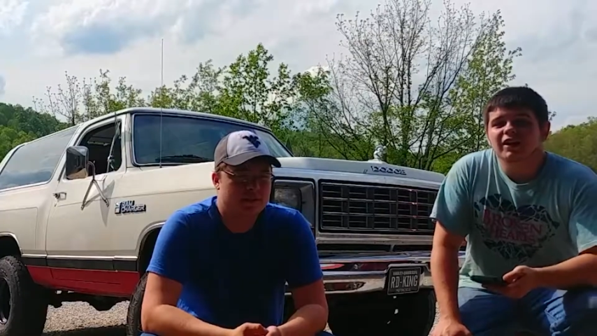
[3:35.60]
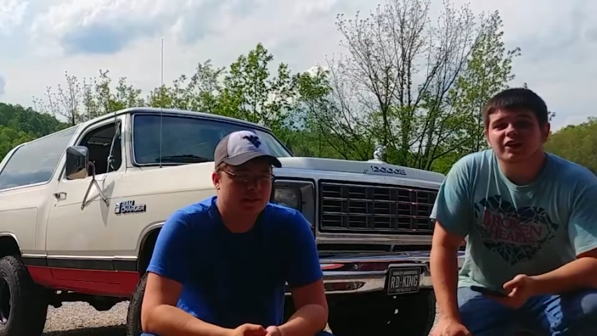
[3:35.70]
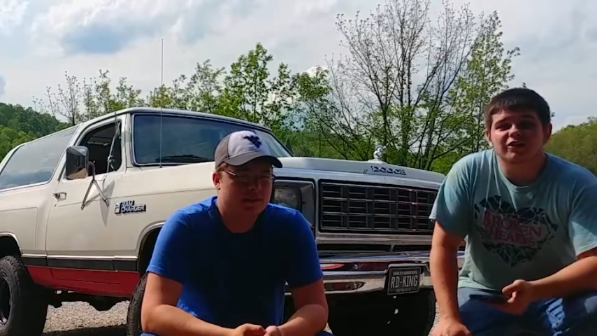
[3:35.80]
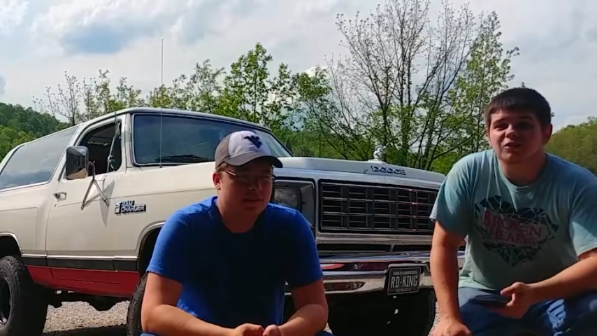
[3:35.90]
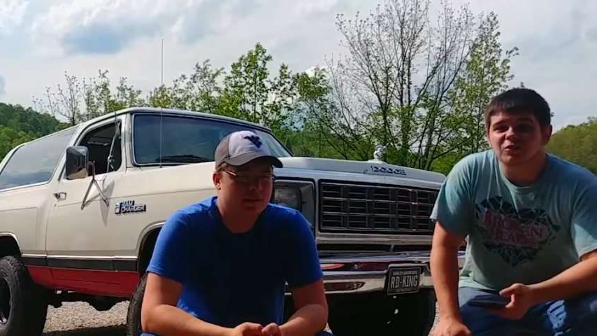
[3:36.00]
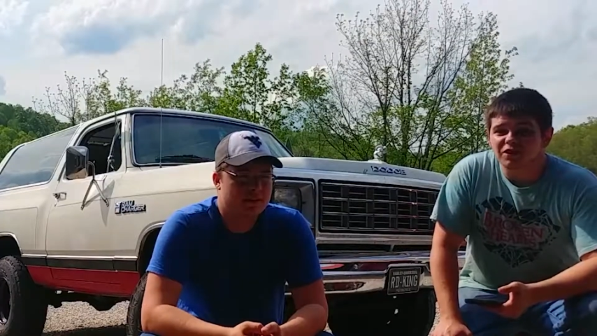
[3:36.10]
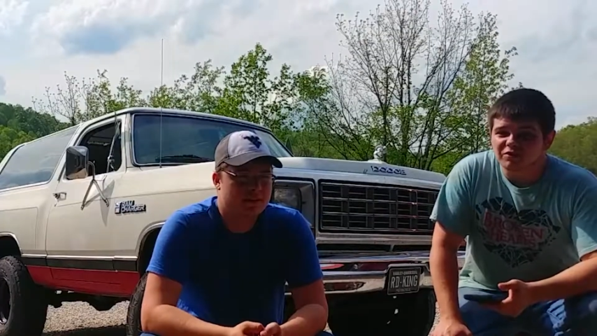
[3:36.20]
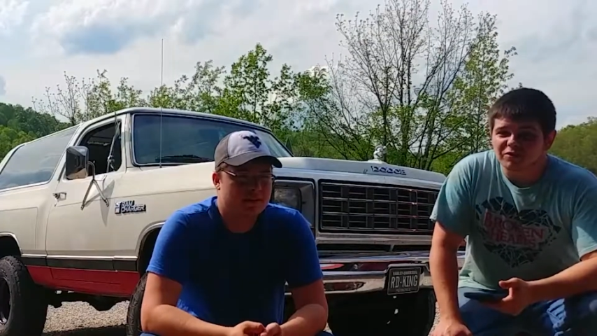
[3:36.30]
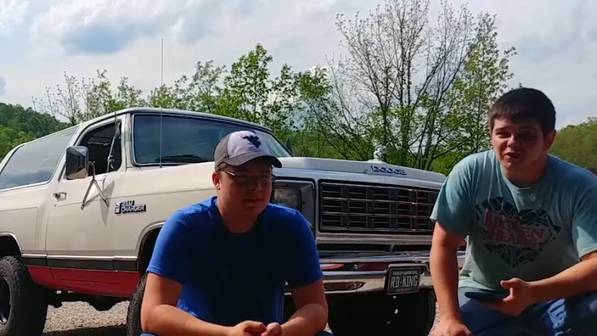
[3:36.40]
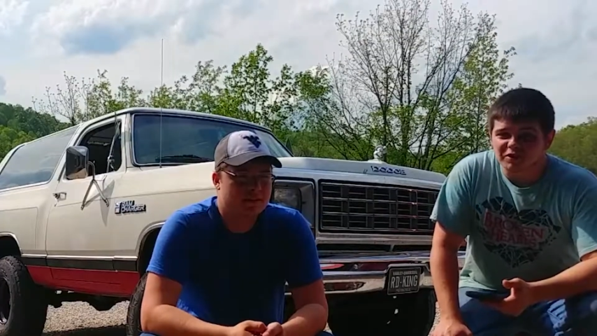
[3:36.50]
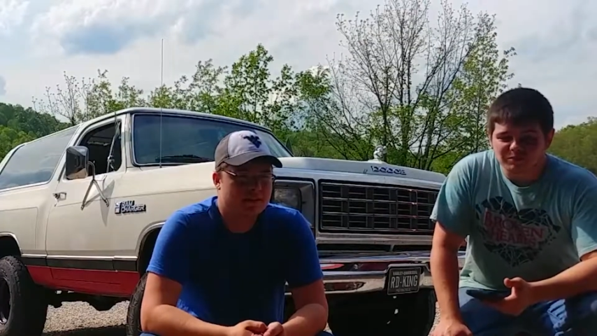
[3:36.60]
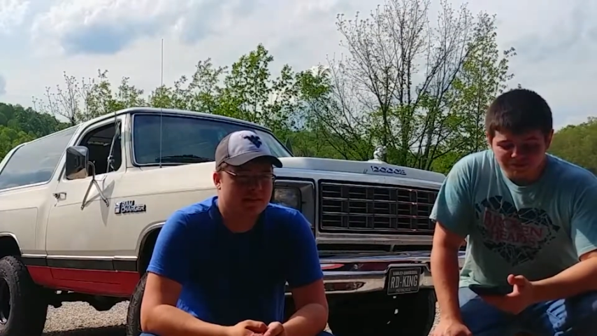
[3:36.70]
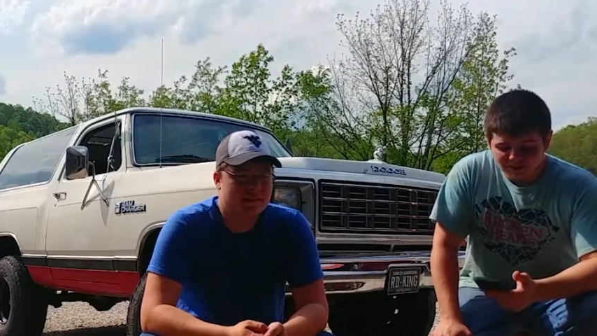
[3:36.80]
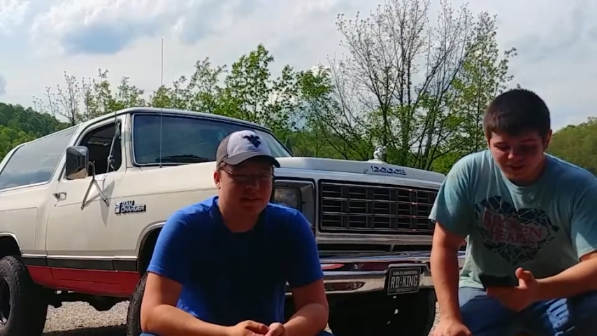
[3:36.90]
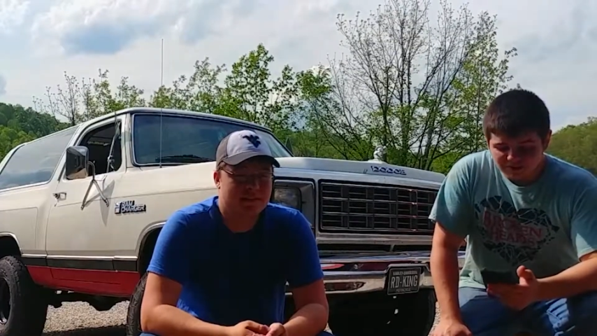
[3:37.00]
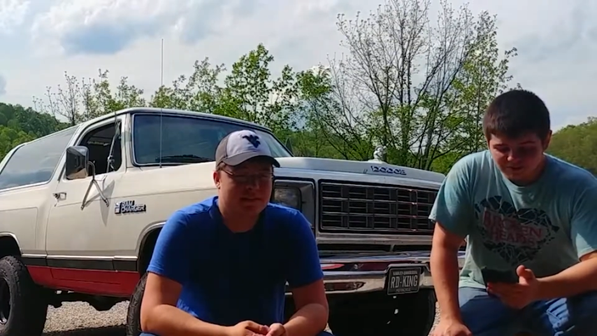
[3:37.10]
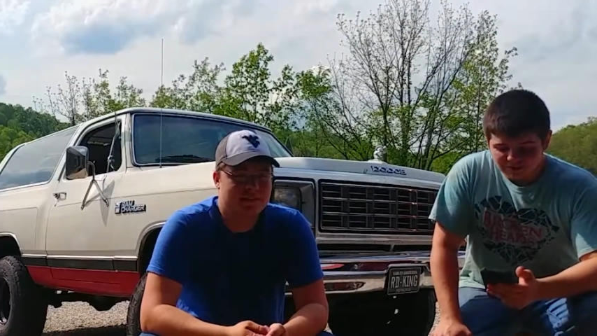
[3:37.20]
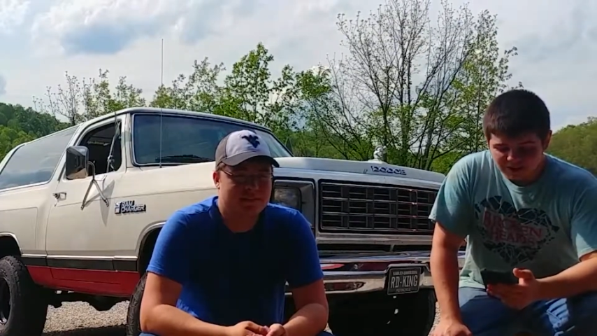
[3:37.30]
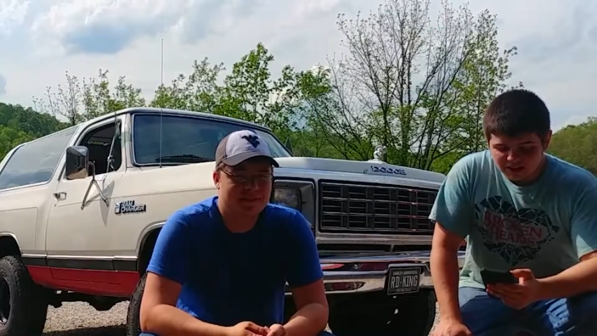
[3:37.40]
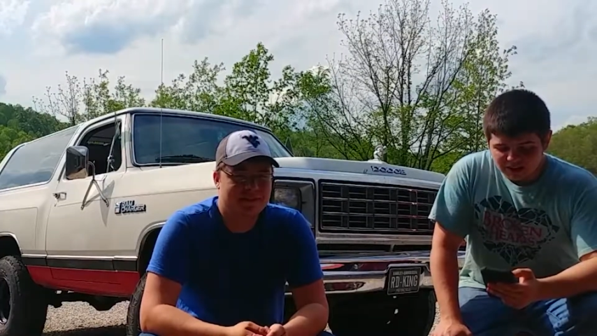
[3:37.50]
Speaker 1: It still didn't fix it. No.
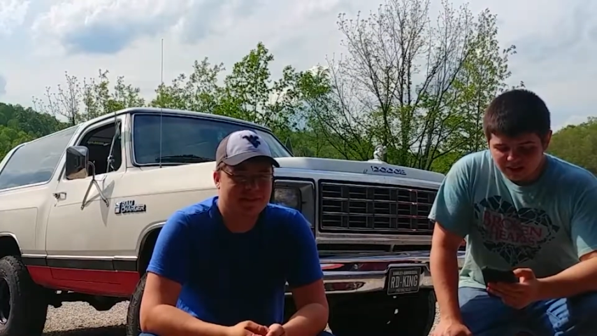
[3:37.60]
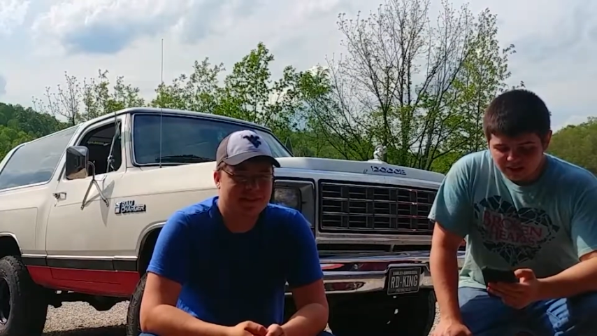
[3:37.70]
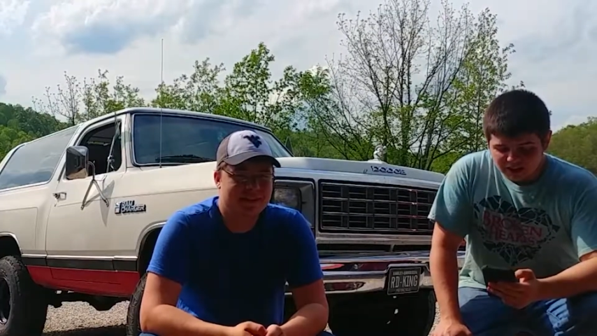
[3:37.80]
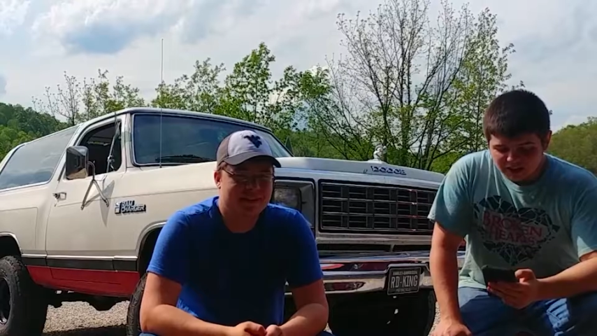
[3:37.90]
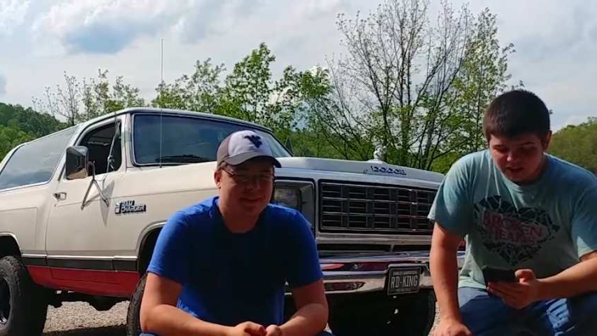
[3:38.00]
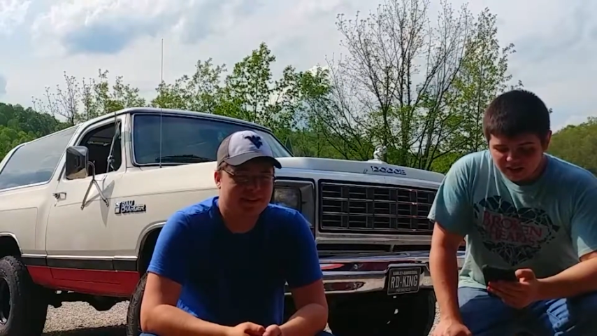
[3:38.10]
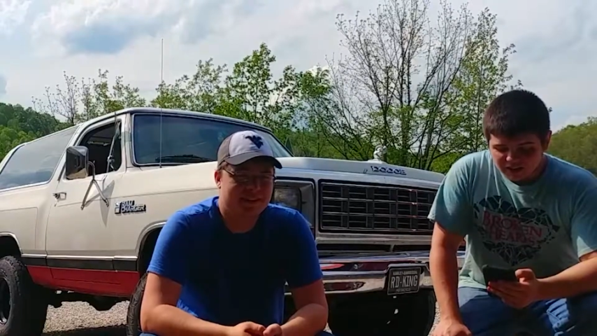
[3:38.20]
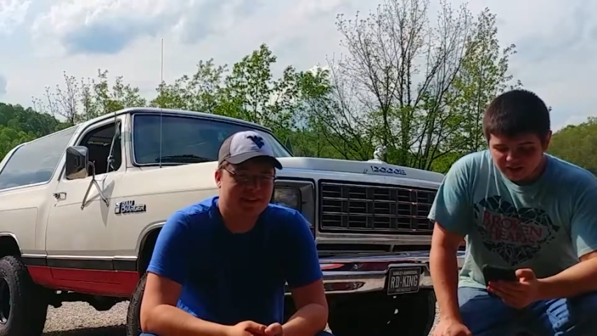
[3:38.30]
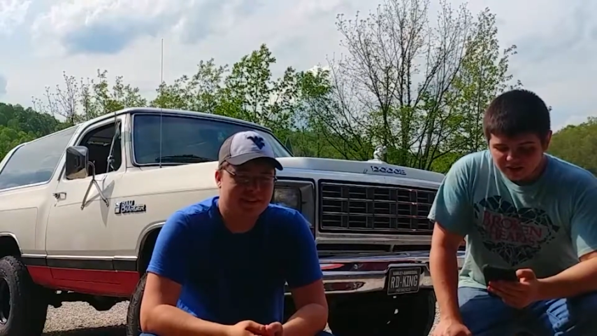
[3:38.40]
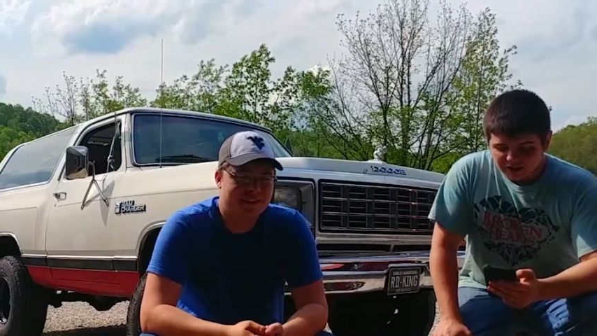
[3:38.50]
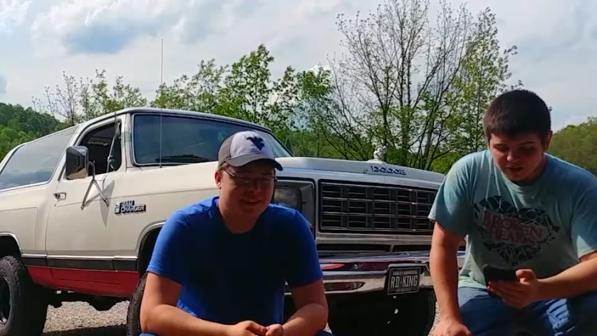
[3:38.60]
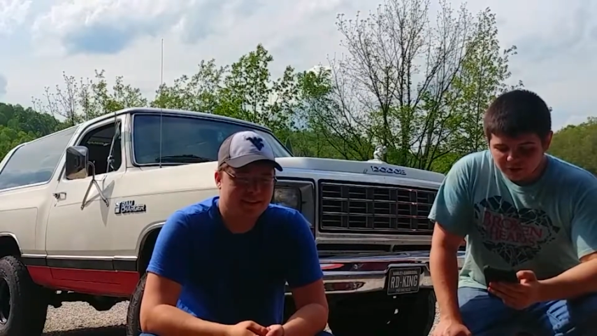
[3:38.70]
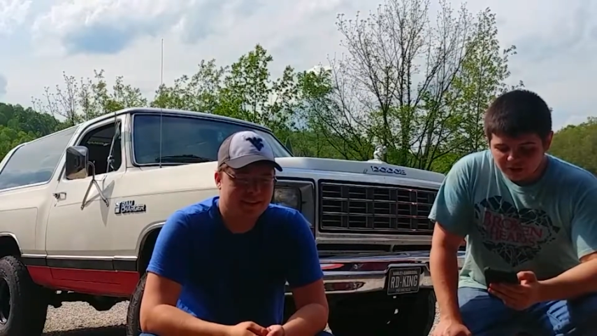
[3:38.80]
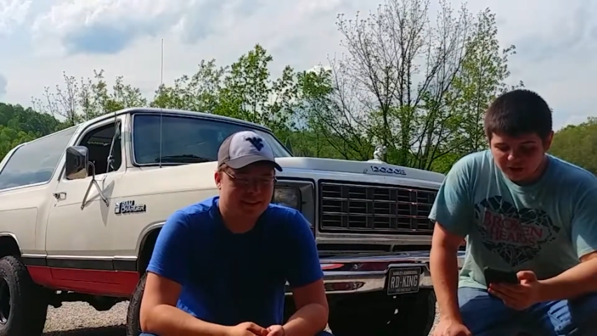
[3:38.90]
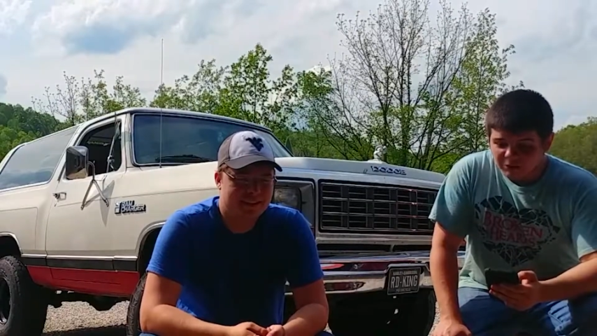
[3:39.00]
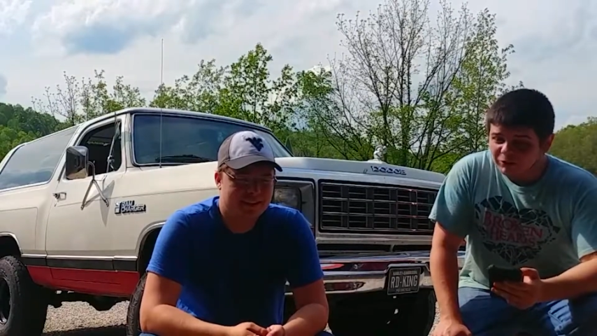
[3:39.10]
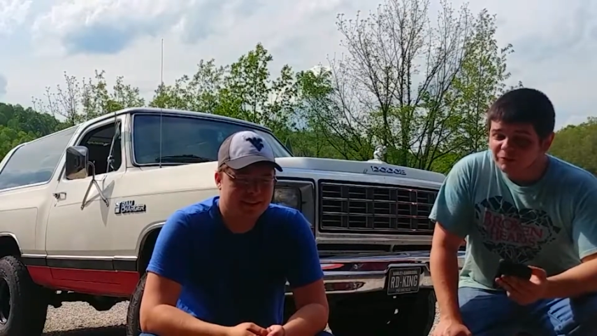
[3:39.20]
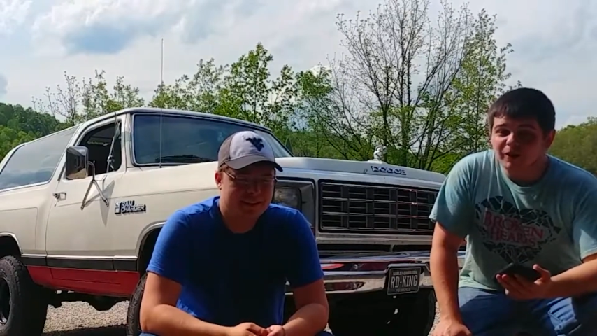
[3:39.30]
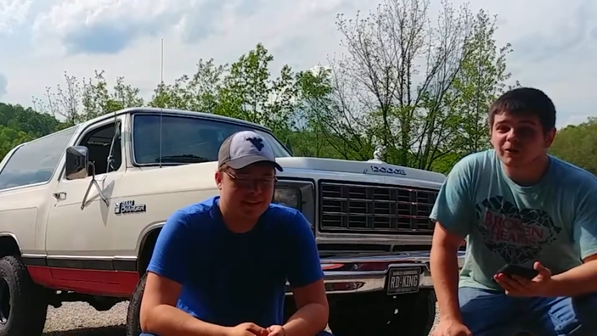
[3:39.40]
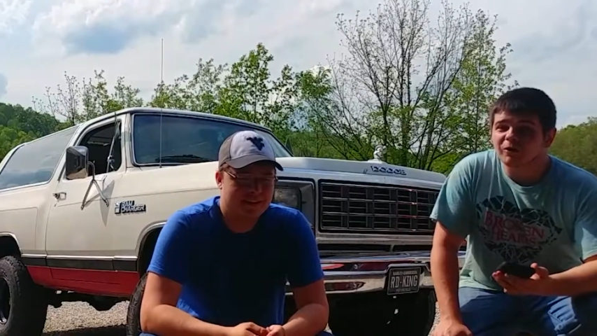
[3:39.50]
Like it still, it was
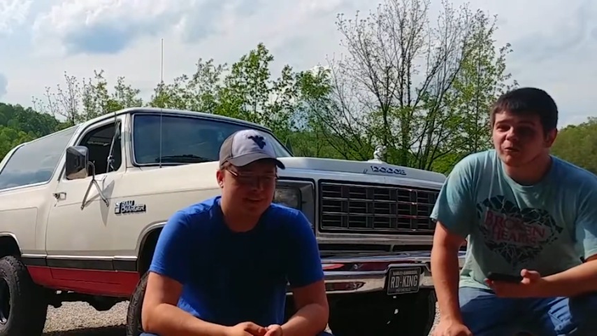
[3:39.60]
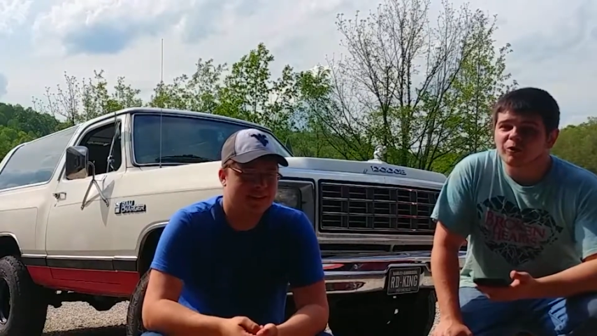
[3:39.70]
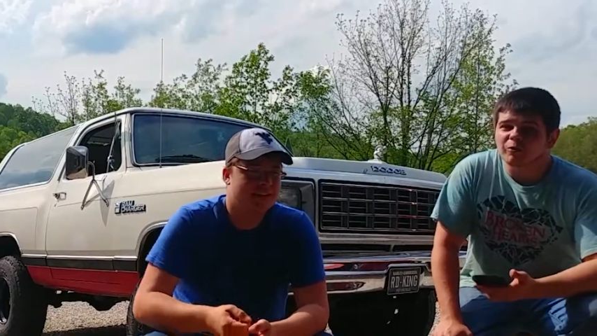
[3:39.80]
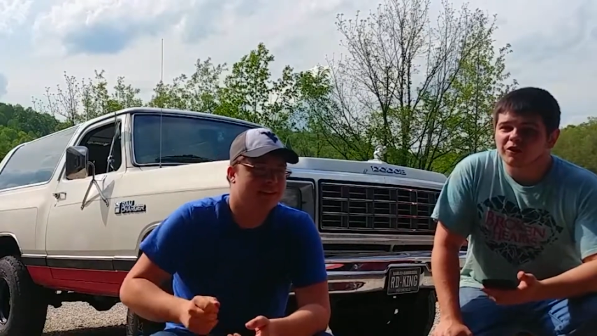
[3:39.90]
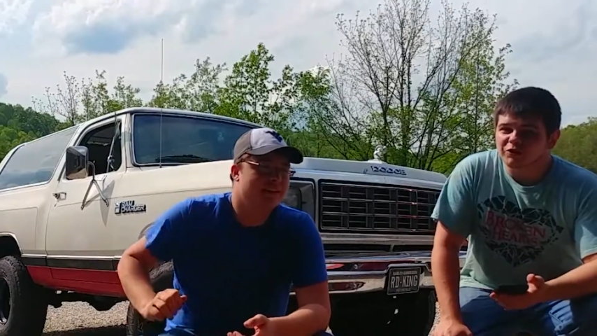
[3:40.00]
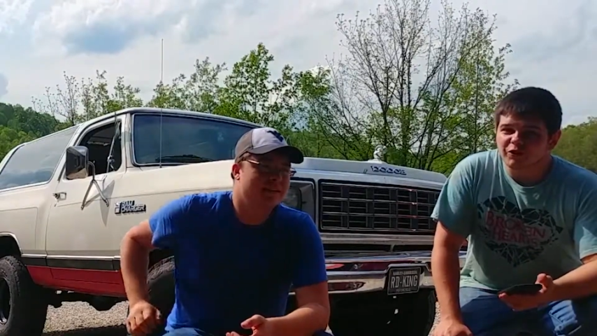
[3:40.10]
better than what it was.